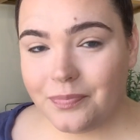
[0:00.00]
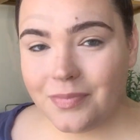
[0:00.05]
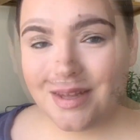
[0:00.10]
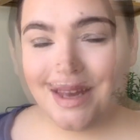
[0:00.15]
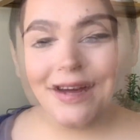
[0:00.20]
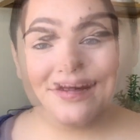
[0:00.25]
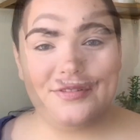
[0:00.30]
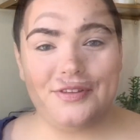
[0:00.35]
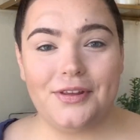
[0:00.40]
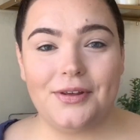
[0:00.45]

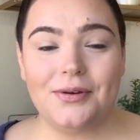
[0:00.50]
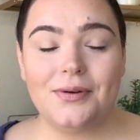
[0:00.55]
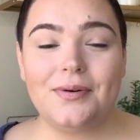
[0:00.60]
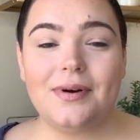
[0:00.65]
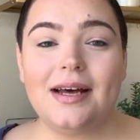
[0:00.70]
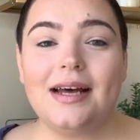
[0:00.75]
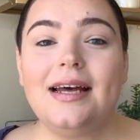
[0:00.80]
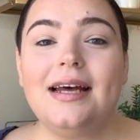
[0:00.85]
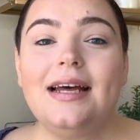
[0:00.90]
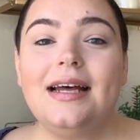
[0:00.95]
If you
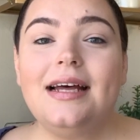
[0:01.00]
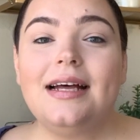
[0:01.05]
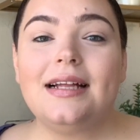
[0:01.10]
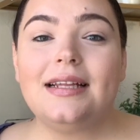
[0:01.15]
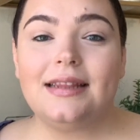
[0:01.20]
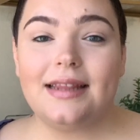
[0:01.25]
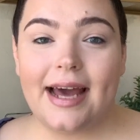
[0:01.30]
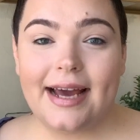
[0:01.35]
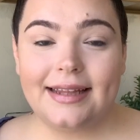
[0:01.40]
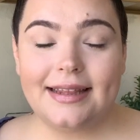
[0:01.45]

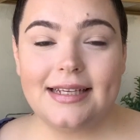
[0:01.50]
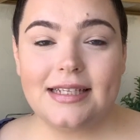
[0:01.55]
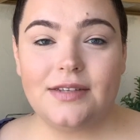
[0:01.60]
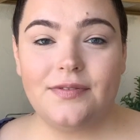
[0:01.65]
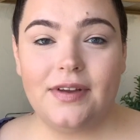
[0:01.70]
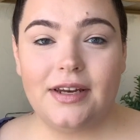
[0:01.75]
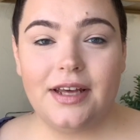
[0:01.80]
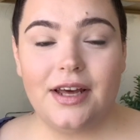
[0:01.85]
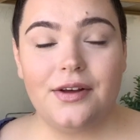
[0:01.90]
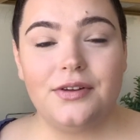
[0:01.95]
like this
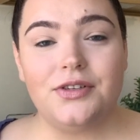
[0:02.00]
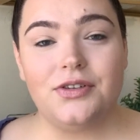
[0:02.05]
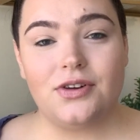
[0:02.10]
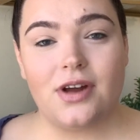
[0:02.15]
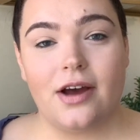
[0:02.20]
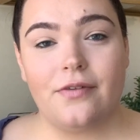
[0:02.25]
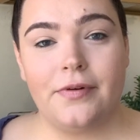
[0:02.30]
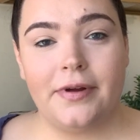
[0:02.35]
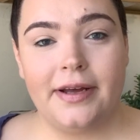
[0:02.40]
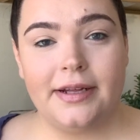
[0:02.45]
video, do
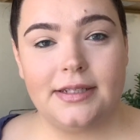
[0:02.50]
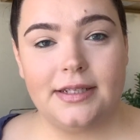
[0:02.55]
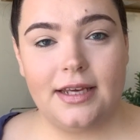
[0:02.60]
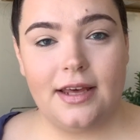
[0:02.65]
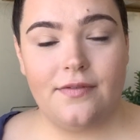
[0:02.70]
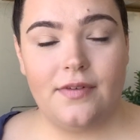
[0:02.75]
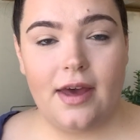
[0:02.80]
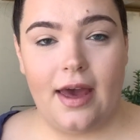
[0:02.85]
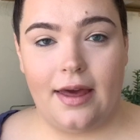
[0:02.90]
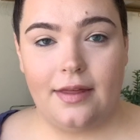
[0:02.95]
not forget to
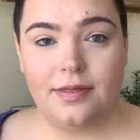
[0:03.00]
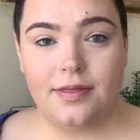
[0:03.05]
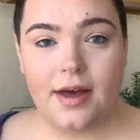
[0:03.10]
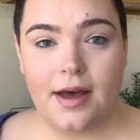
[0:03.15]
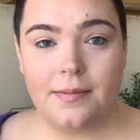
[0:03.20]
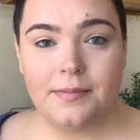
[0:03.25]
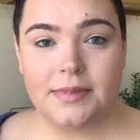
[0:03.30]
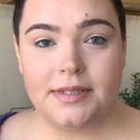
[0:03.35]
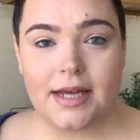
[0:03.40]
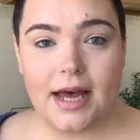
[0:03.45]
give it a
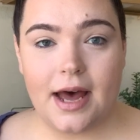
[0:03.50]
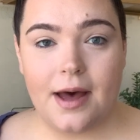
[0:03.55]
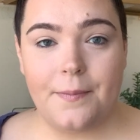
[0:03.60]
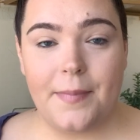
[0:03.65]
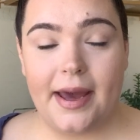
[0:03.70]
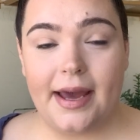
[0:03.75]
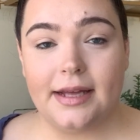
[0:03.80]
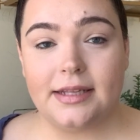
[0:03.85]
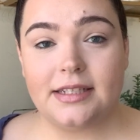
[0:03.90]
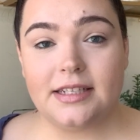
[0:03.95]
thumbs up
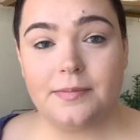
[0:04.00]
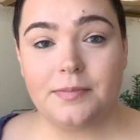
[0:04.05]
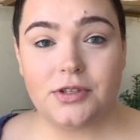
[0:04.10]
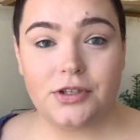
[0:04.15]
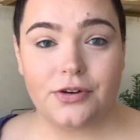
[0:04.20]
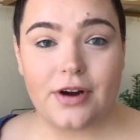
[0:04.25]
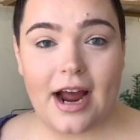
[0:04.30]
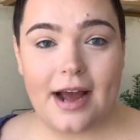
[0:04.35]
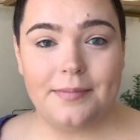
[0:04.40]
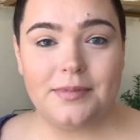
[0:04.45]
and
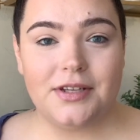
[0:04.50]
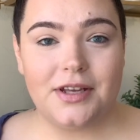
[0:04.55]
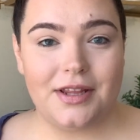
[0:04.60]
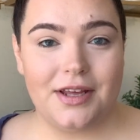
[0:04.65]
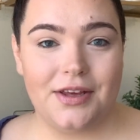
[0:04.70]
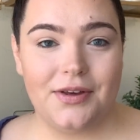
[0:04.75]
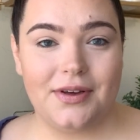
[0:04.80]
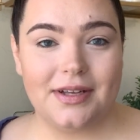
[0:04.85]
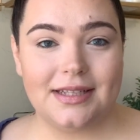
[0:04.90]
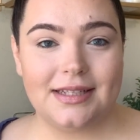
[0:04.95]
subscribe so that
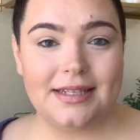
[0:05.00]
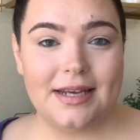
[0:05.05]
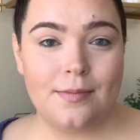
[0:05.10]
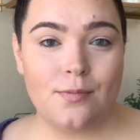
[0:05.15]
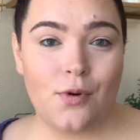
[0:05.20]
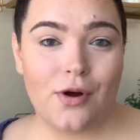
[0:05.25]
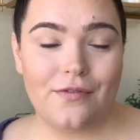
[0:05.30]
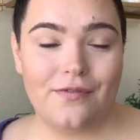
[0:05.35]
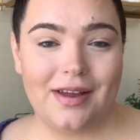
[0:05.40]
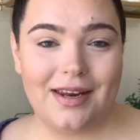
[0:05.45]
you can see
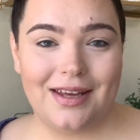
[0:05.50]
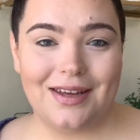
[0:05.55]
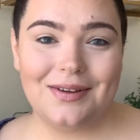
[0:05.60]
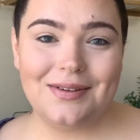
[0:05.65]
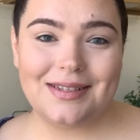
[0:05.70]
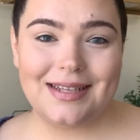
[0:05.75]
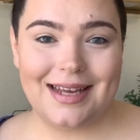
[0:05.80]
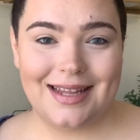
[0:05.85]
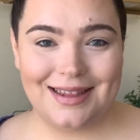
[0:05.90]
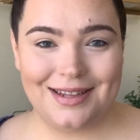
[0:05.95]
more
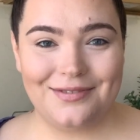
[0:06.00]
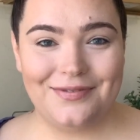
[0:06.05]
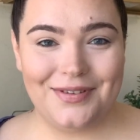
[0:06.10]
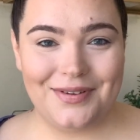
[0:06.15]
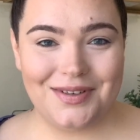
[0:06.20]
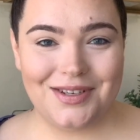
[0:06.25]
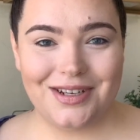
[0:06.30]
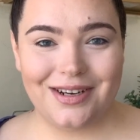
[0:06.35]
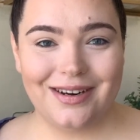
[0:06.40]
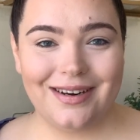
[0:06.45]
videos in the
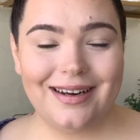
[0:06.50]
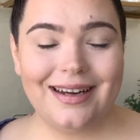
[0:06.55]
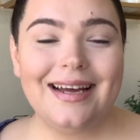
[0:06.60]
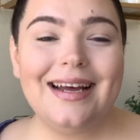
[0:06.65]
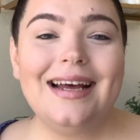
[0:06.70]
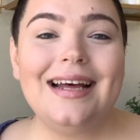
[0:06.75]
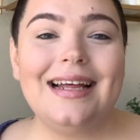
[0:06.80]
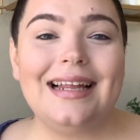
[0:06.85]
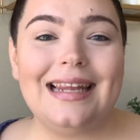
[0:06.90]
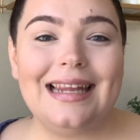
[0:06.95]
future.
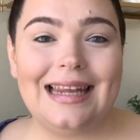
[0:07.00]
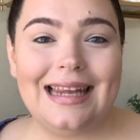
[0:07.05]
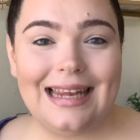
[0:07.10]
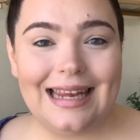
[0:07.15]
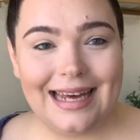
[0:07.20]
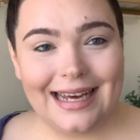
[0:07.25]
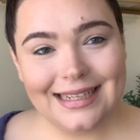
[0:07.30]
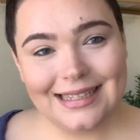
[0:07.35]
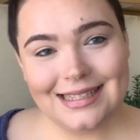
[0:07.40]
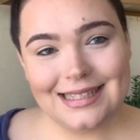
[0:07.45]

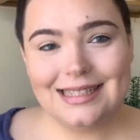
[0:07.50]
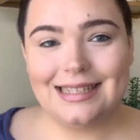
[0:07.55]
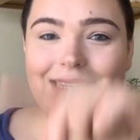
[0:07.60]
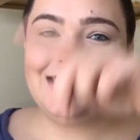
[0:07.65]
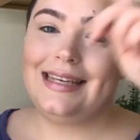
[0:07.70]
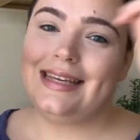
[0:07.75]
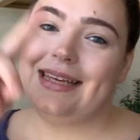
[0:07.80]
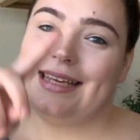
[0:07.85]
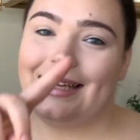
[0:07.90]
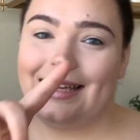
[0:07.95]
Let's
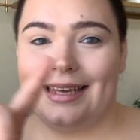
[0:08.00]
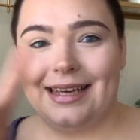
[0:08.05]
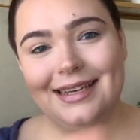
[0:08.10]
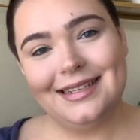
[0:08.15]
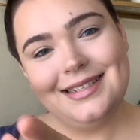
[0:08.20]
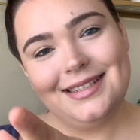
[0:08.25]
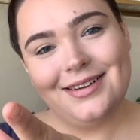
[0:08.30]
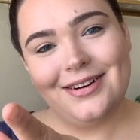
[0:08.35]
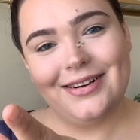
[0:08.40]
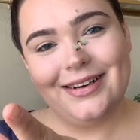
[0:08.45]
get
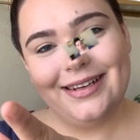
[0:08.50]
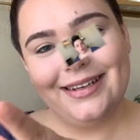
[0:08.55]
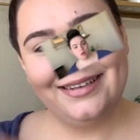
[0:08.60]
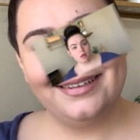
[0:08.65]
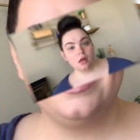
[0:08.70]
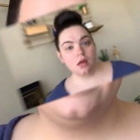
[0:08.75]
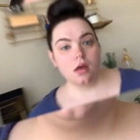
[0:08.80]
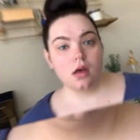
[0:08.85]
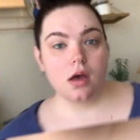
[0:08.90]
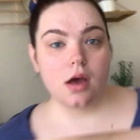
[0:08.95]
started.
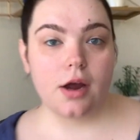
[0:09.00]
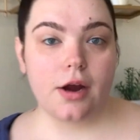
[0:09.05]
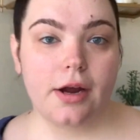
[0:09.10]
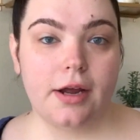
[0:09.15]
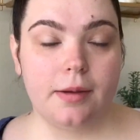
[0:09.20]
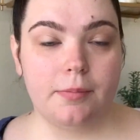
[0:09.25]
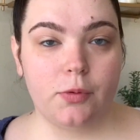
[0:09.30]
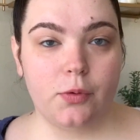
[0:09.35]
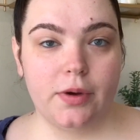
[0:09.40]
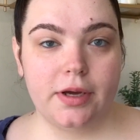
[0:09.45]
All right,
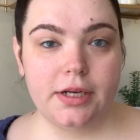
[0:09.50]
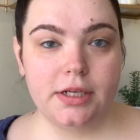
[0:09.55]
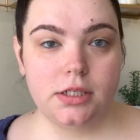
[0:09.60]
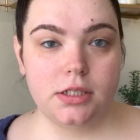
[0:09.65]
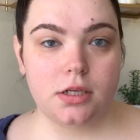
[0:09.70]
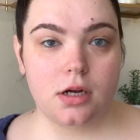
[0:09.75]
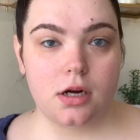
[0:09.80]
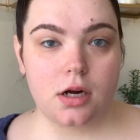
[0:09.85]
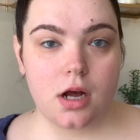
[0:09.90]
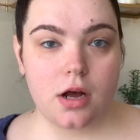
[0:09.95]
I'm going to
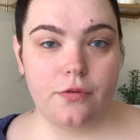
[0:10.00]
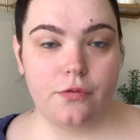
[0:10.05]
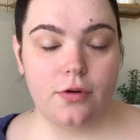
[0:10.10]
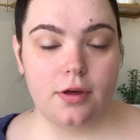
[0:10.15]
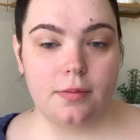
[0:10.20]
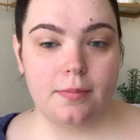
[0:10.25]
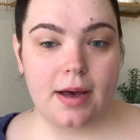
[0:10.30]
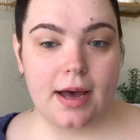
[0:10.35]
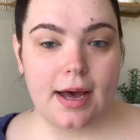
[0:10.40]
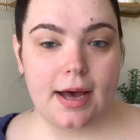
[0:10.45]
start off with
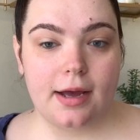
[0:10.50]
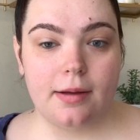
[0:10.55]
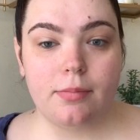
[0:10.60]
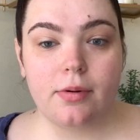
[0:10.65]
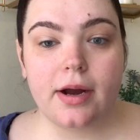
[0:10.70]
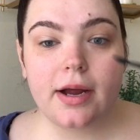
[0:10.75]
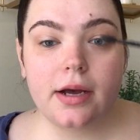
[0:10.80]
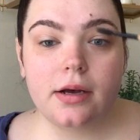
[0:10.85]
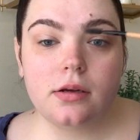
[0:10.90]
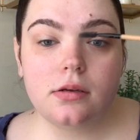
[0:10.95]
my
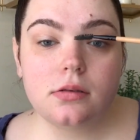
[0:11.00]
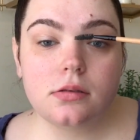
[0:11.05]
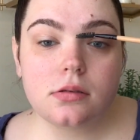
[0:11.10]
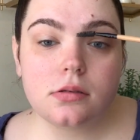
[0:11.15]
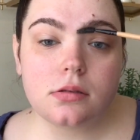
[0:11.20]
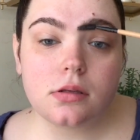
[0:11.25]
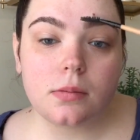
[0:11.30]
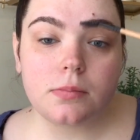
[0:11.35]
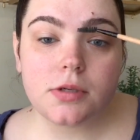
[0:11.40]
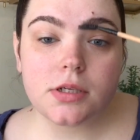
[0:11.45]
eyebrows.
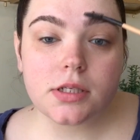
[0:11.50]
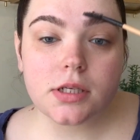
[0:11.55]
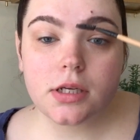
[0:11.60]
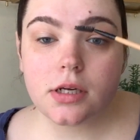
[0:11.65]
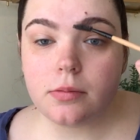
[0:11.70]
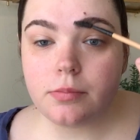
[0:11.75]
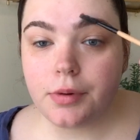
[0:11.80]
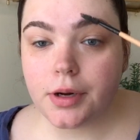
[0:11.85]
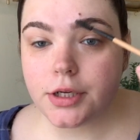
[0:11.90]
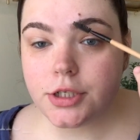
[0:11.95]
I'm just gonna
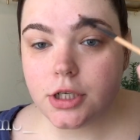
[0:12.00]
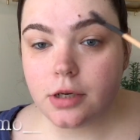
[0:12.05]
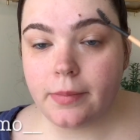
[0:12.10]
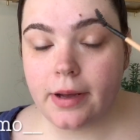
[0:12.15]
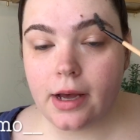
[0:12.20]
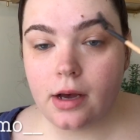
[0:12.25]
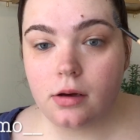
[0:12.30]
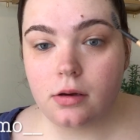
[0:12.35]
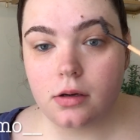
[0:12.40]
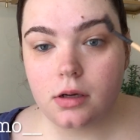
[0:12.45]
brush them
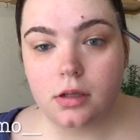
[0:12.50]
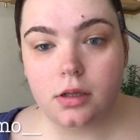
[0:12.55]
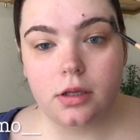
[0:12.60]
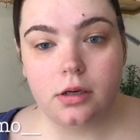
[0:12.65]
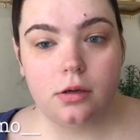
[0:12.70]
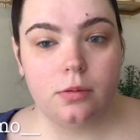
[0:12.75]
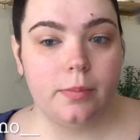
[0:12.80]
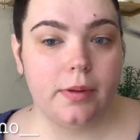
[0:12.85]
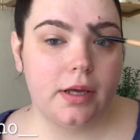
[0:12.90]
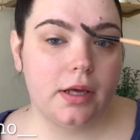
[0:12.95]
out a
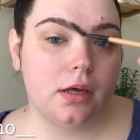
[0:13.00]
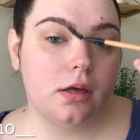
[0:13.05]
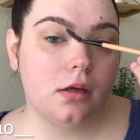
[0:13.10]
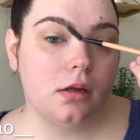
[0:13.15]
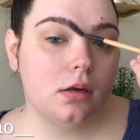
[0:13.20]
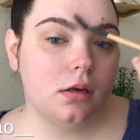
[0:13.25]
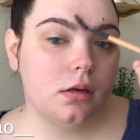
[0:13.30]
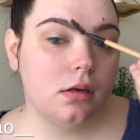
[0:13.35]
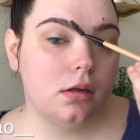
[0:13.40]
little bit.